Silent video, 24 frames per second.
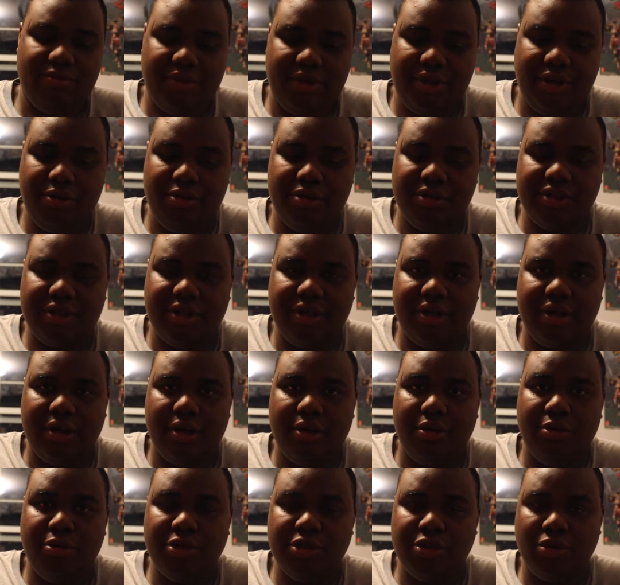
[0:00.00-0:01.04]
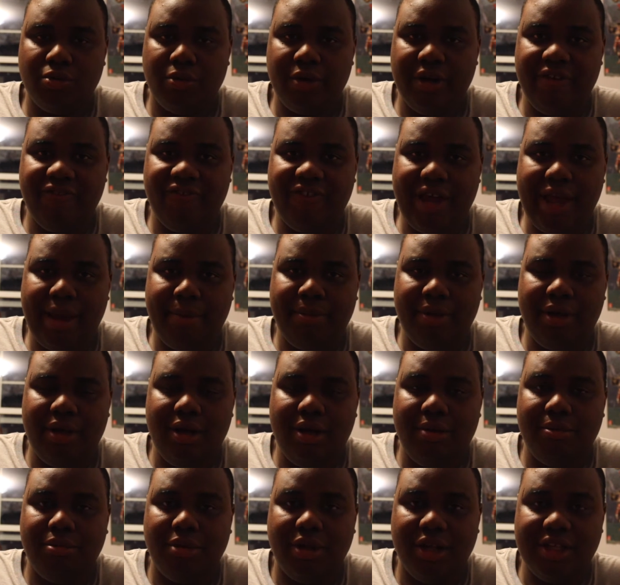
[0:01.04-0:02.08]
It was a revamp.
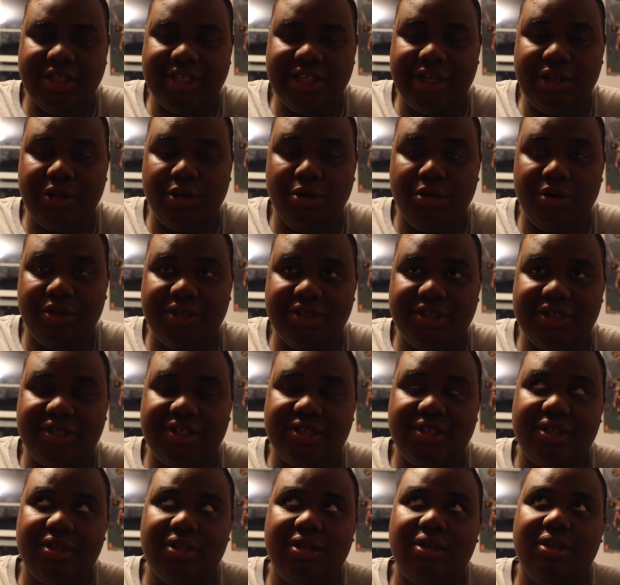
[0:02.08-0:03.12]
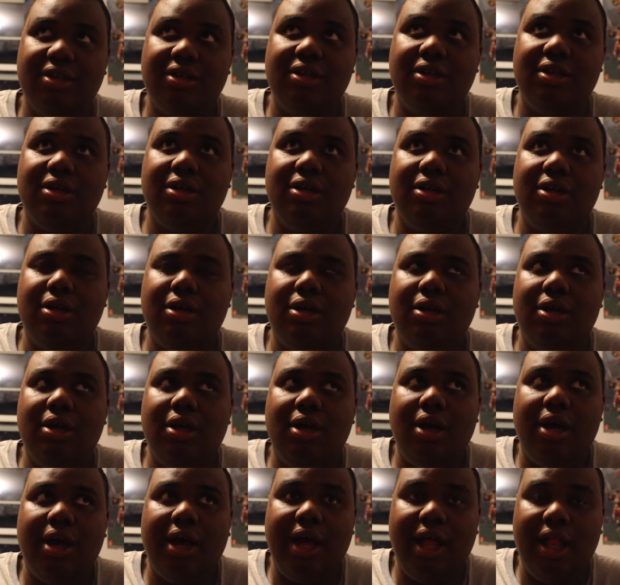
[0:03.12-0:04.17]
Plus, I noticed
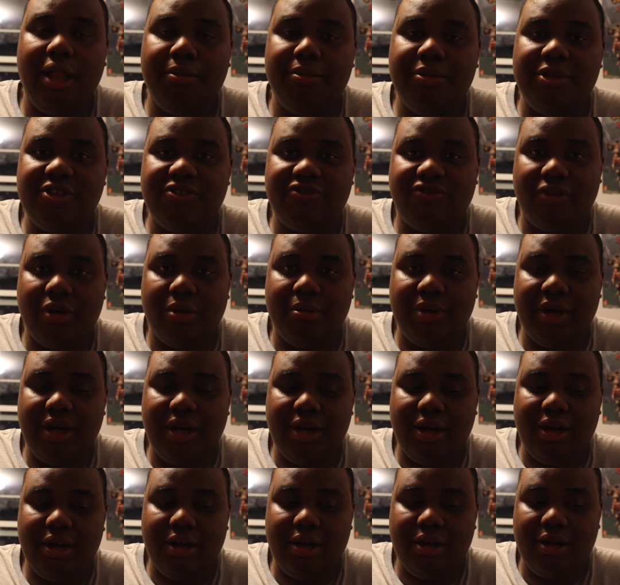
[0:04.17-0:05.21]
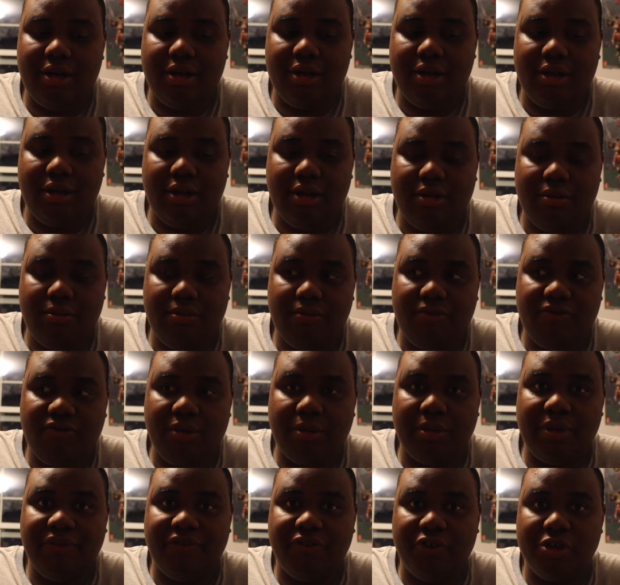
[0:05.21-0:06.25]
elements from
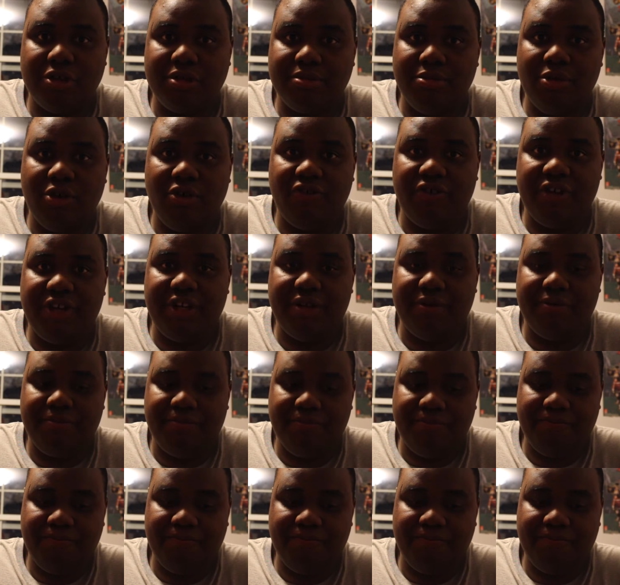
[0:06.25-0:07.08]
the first movie.